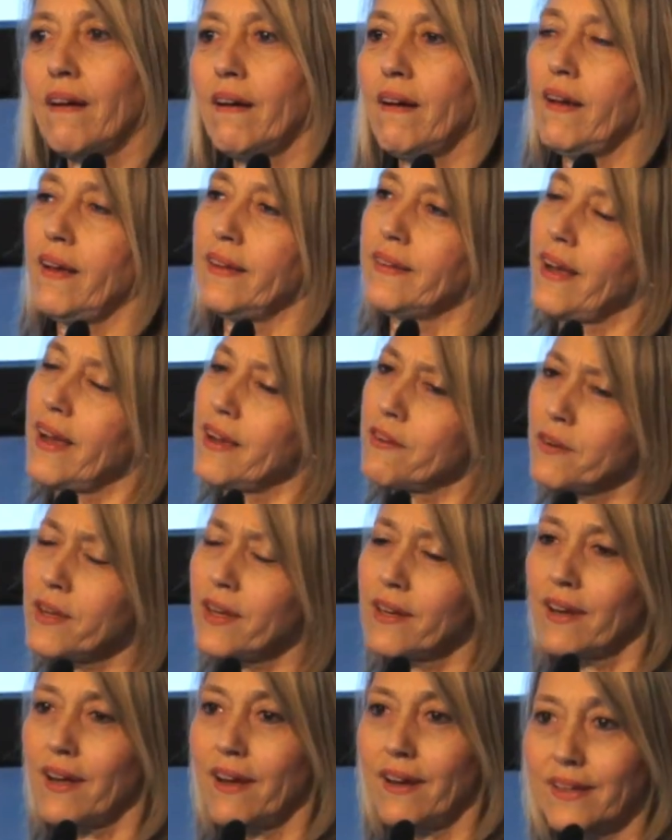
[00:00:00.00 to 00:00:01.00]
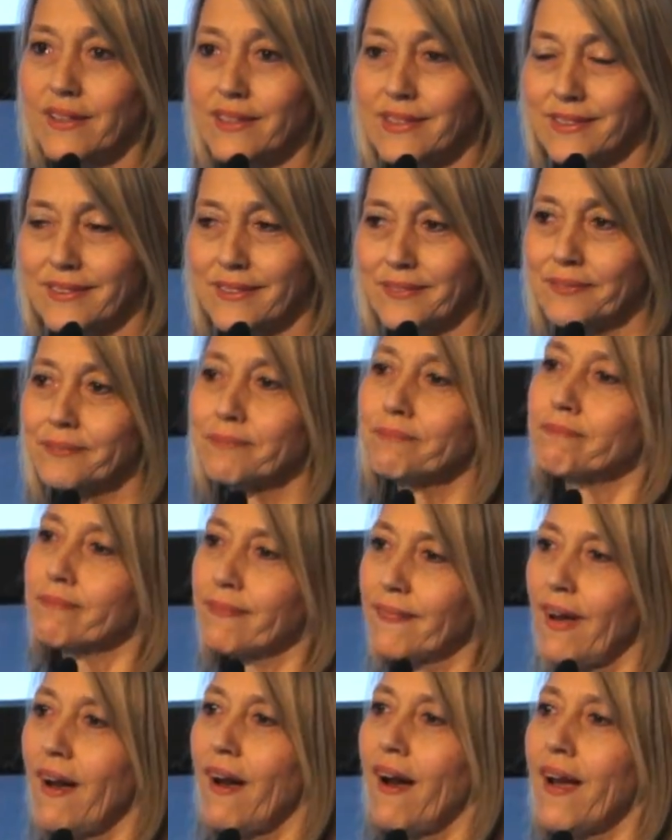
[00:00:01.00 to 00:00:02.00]
and I realized
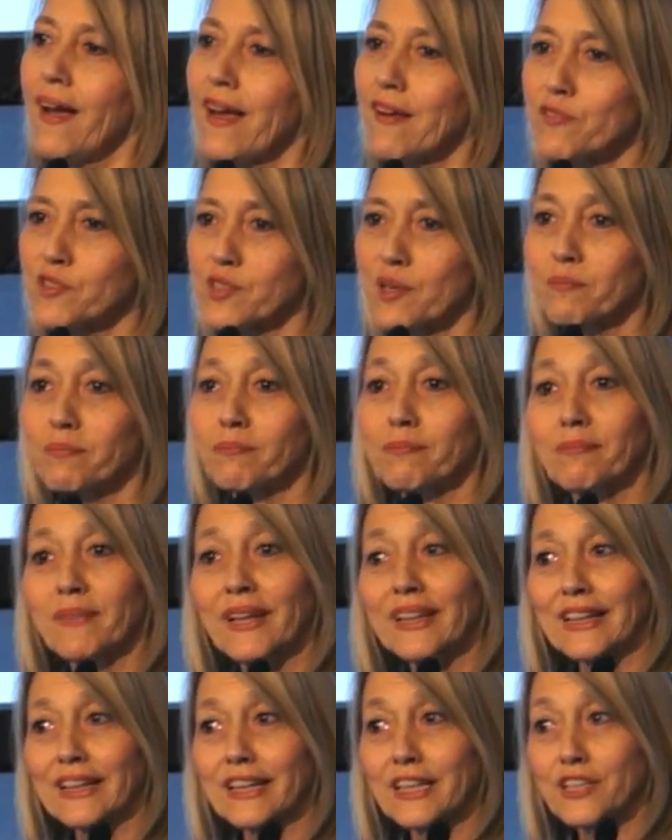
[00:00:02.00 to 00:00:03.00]
I have some little